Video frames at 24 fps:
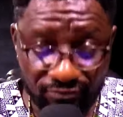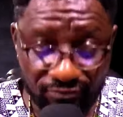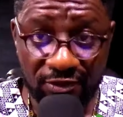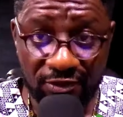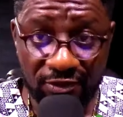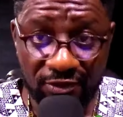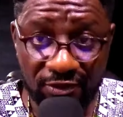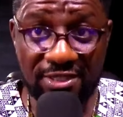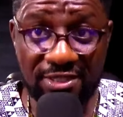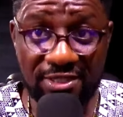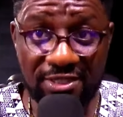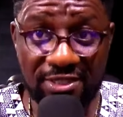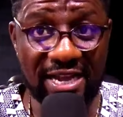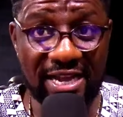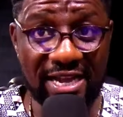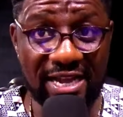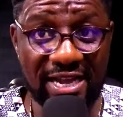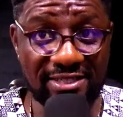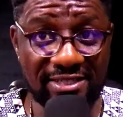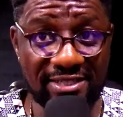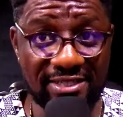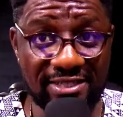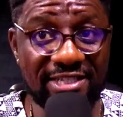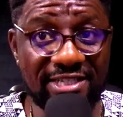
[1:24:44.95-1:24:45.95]
Giants, let's
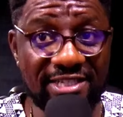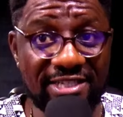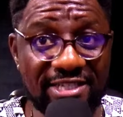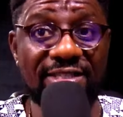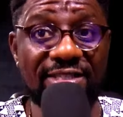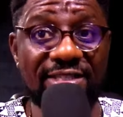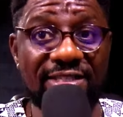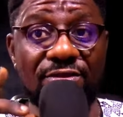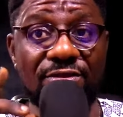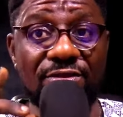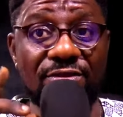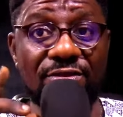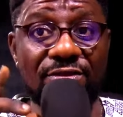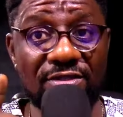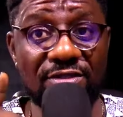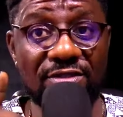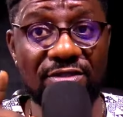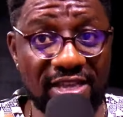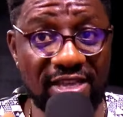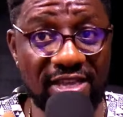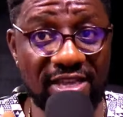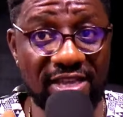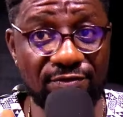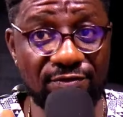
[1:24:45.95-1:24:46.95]
say if
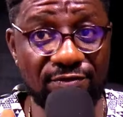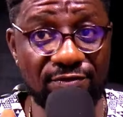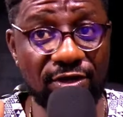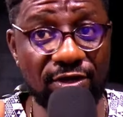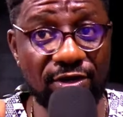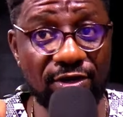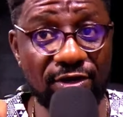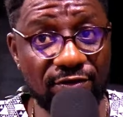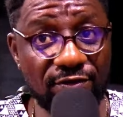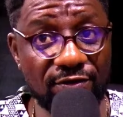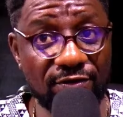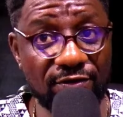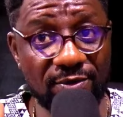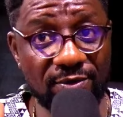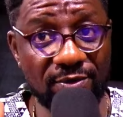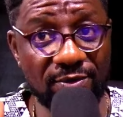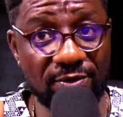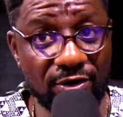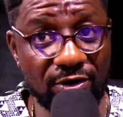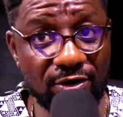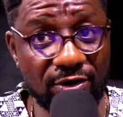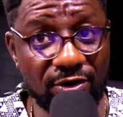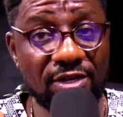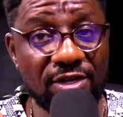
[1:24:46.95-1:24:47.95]
we love the board,
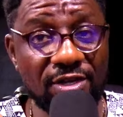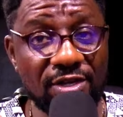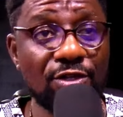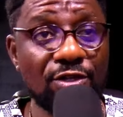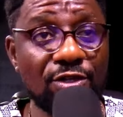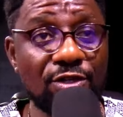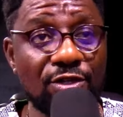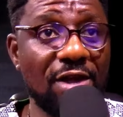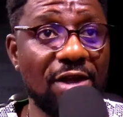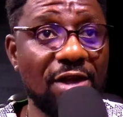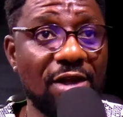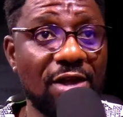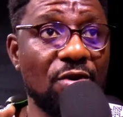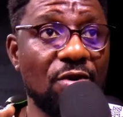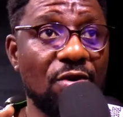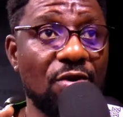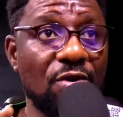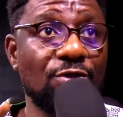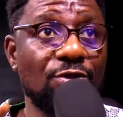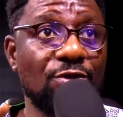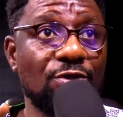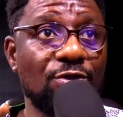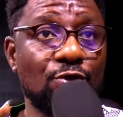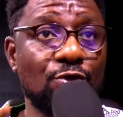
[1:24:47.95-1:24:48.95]
so I know how
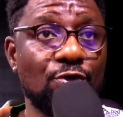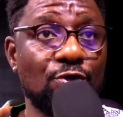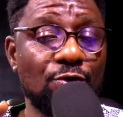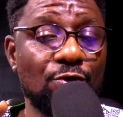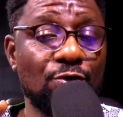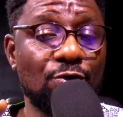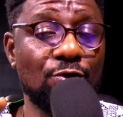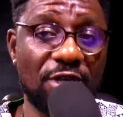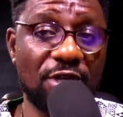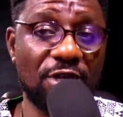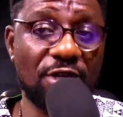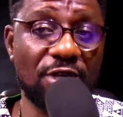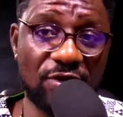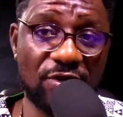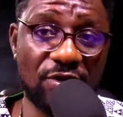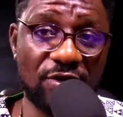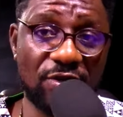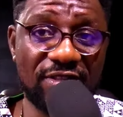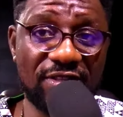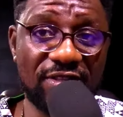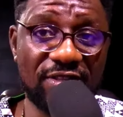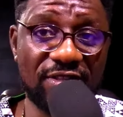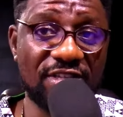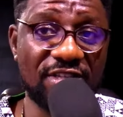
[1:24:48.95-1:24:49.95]
to make sure everything is
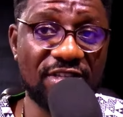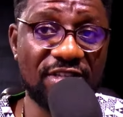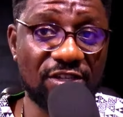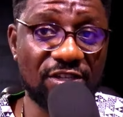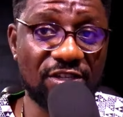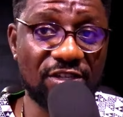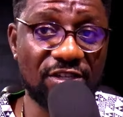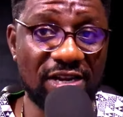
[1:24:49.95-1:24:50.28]
in order.